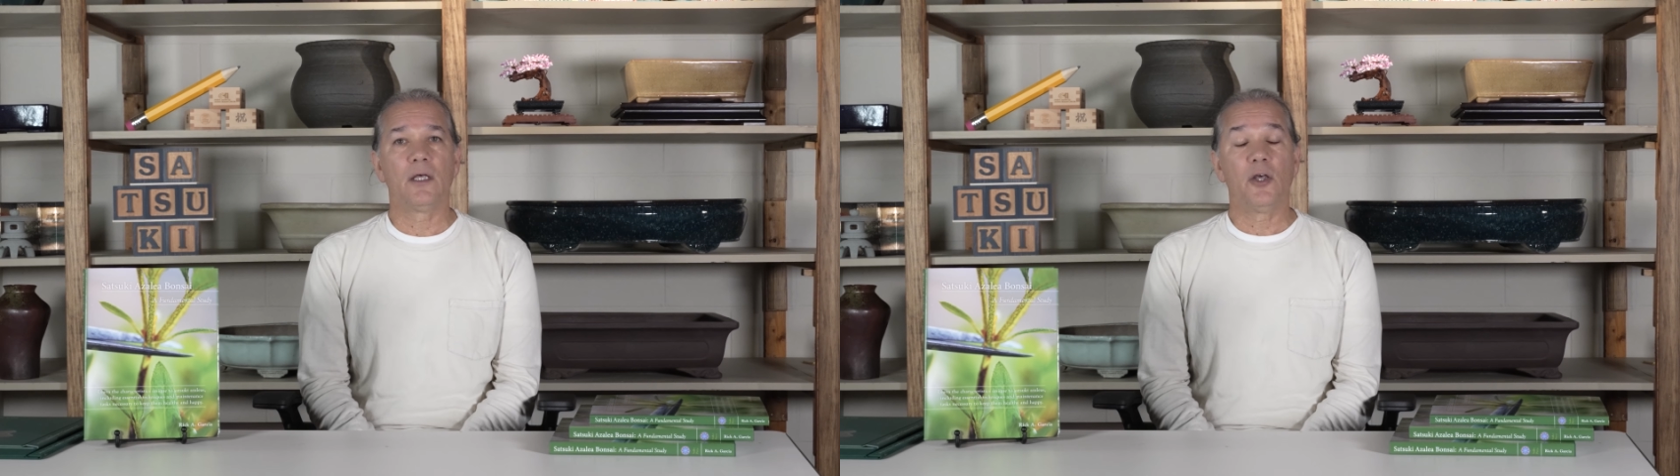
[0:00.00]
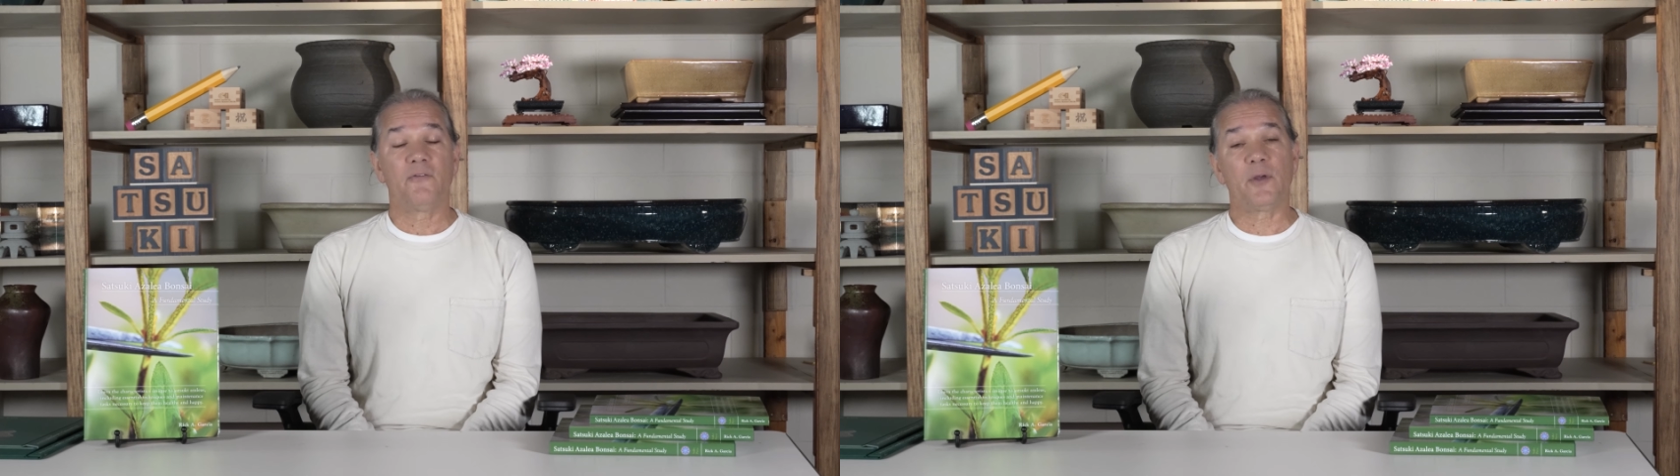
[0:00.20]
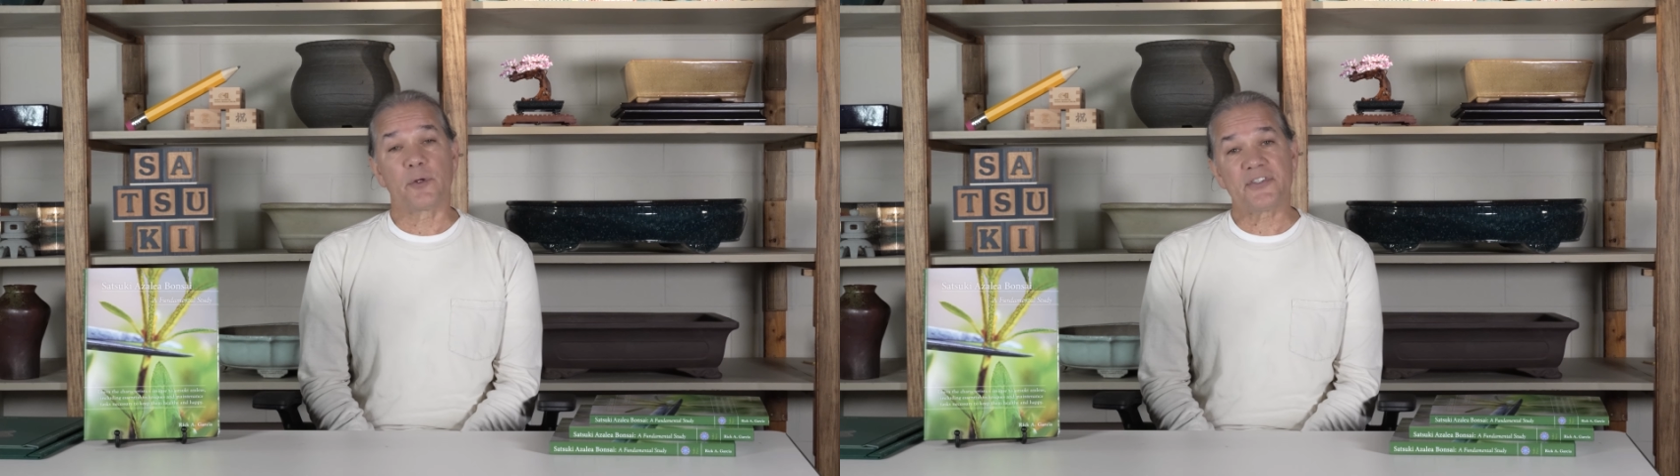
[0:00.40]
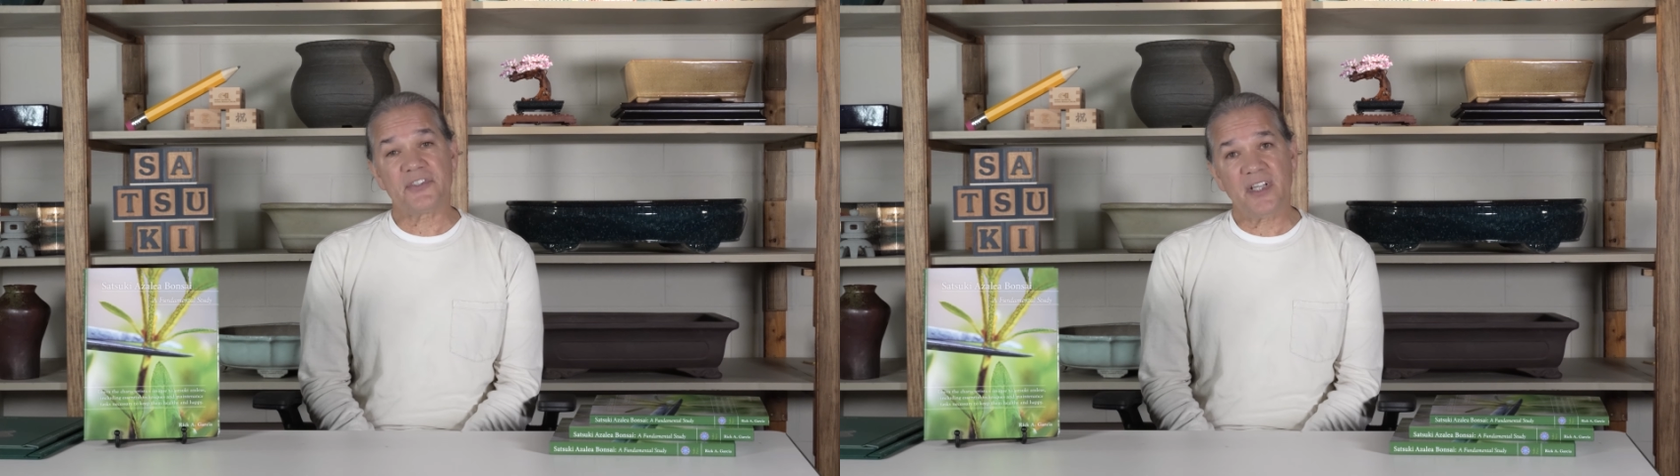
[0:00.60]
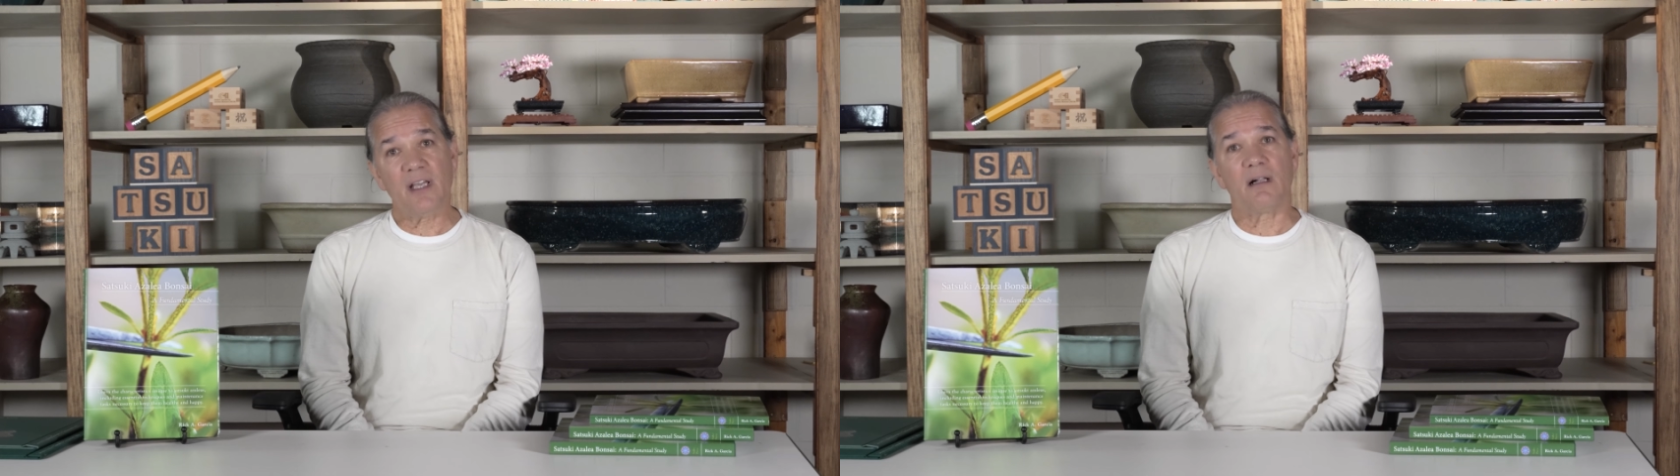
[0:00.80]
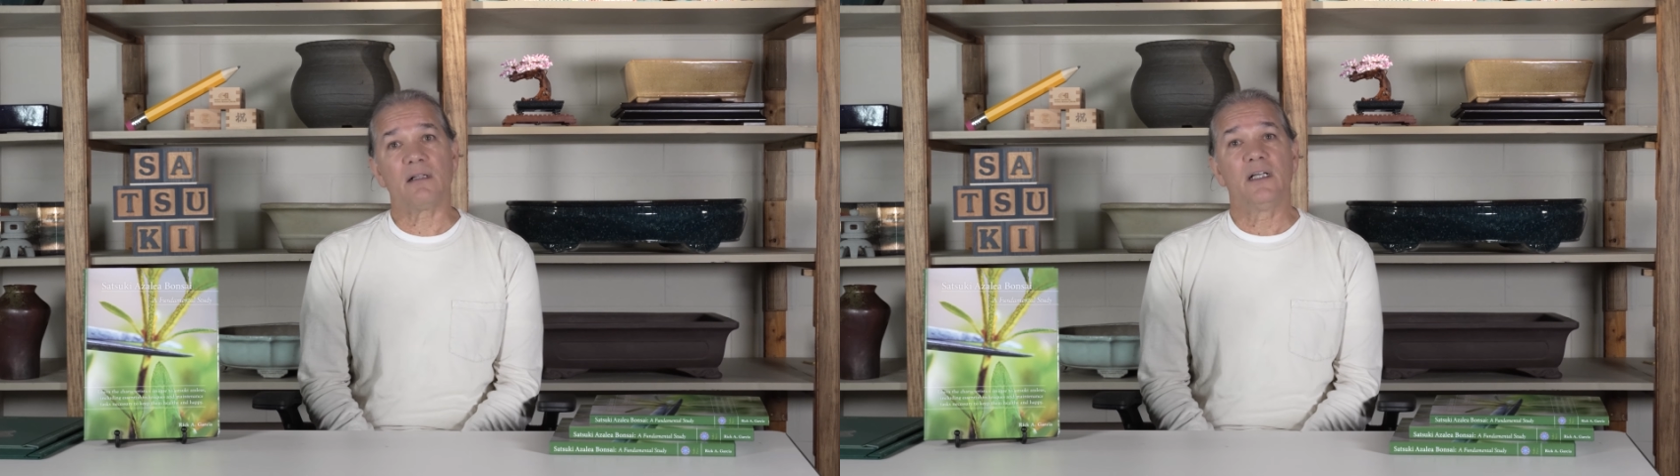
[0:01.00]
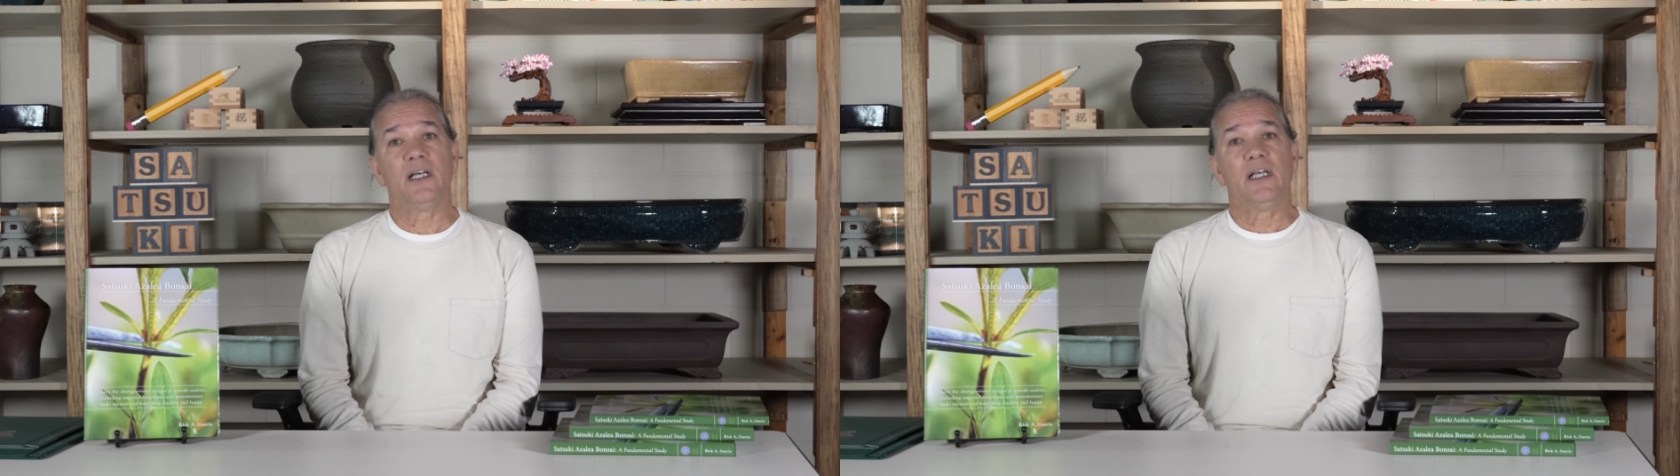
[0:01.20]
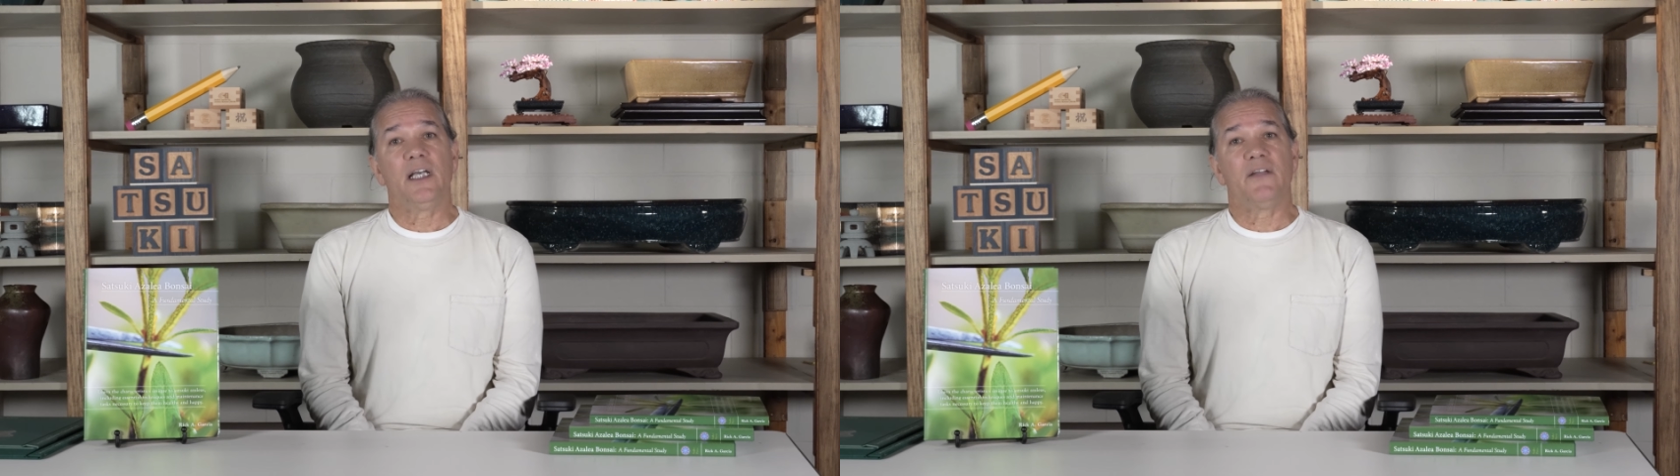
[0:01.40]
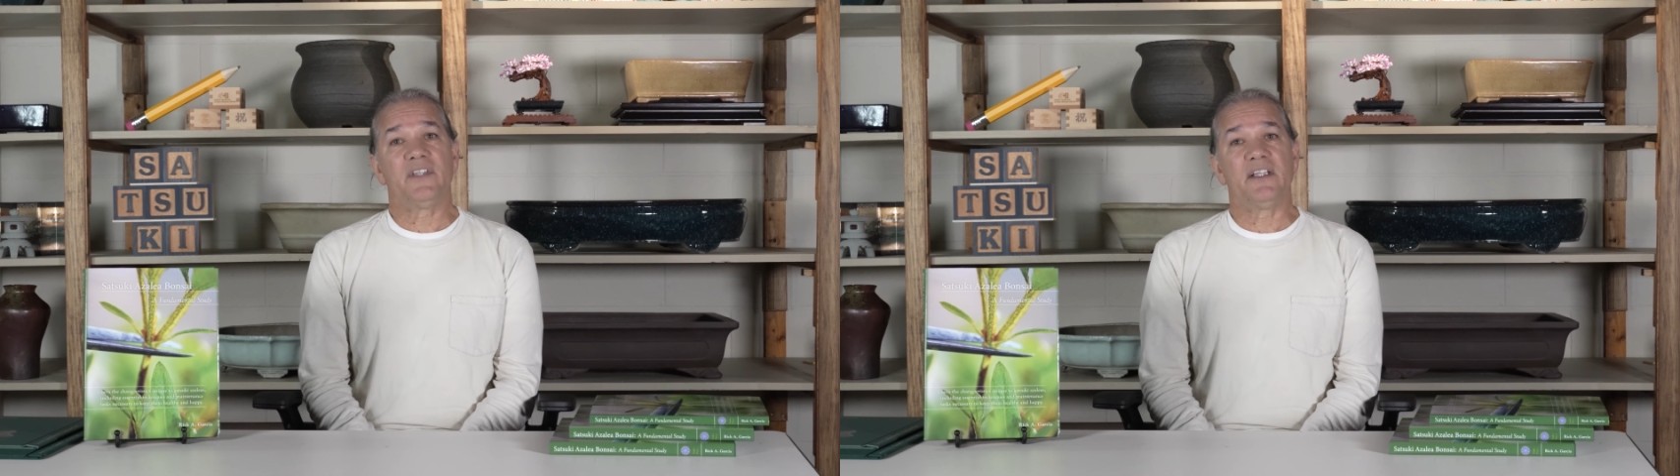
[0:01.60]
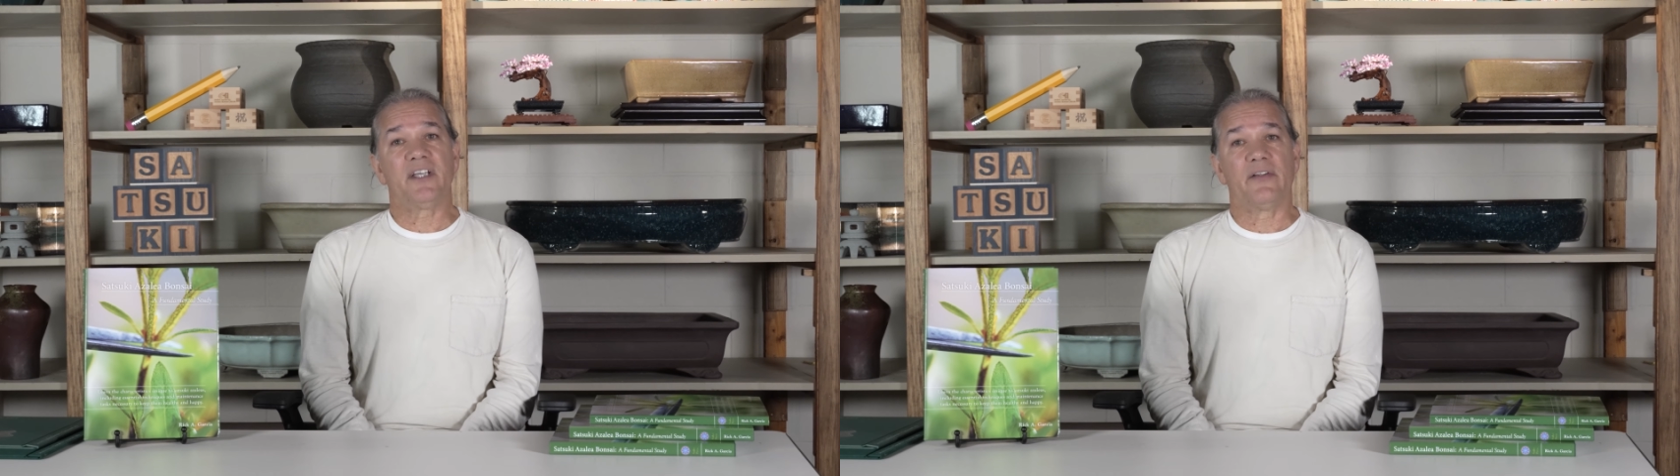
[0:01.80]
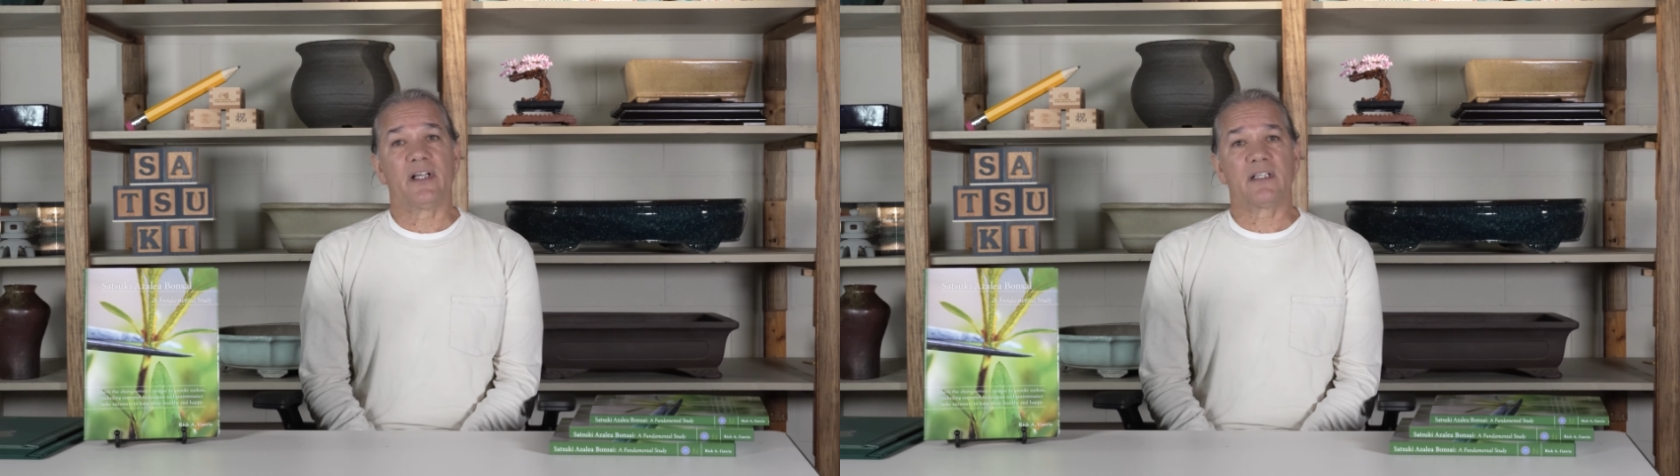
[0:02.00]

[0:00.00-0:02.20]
Fewer still have detailed the